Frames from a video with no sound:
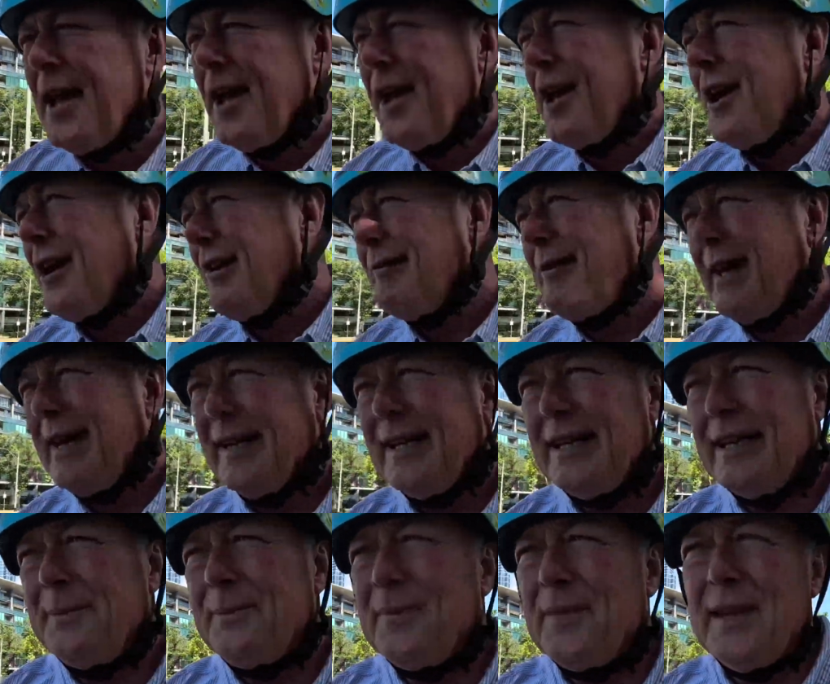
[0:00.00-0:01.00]
I
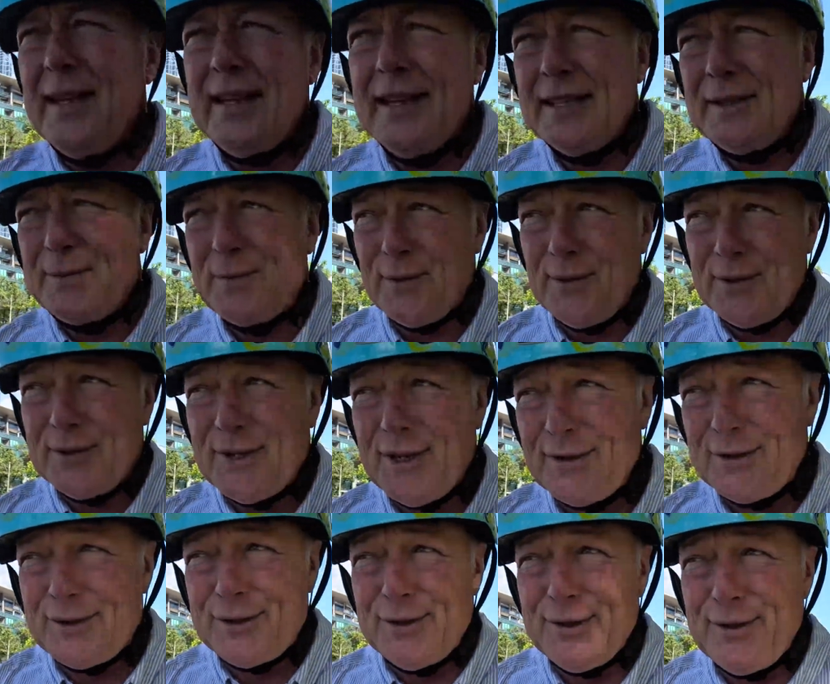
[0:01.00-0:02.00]
reckon this would also
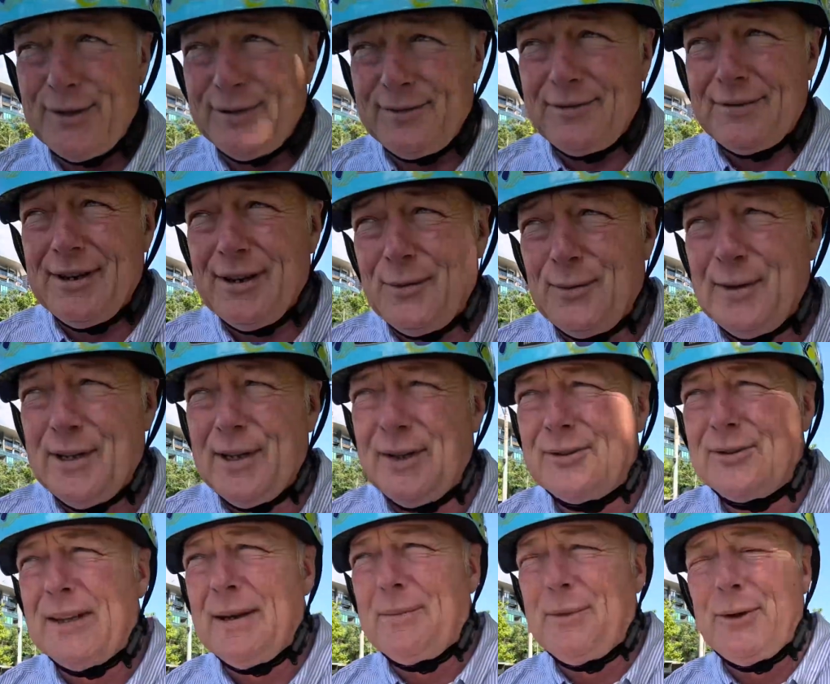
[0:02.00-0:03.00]
suit very well
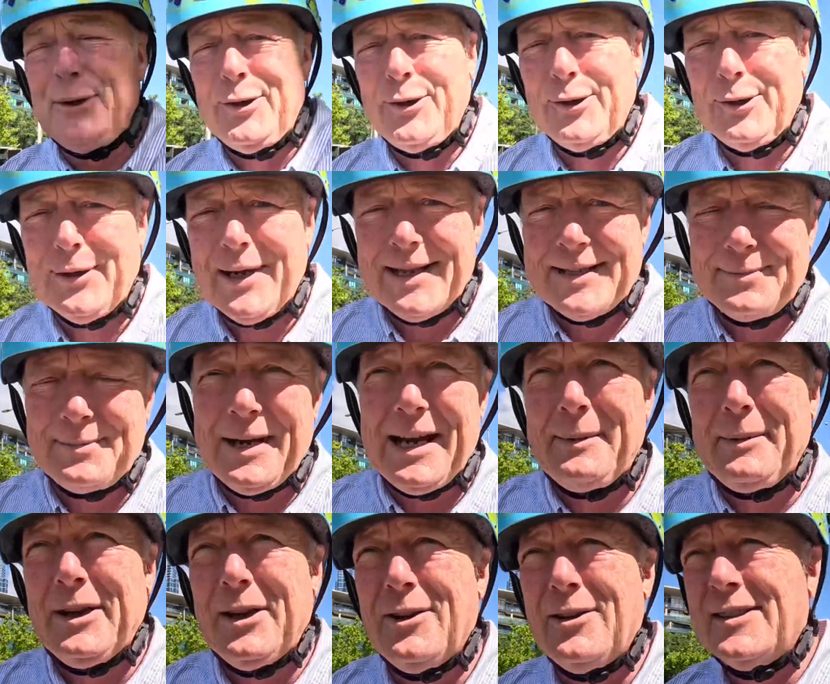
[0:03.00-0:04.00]
someone who has
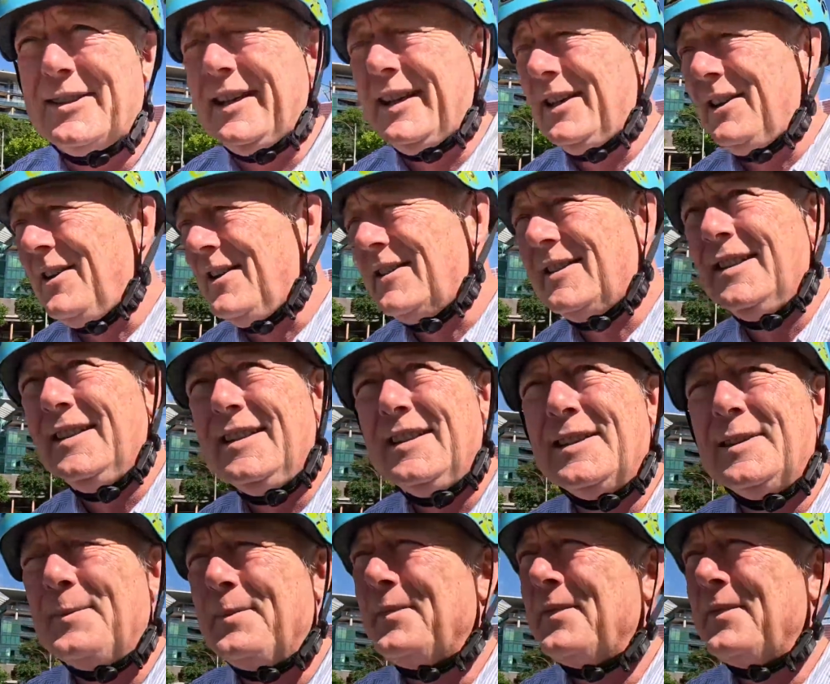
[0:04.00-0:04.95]
maybe lost their license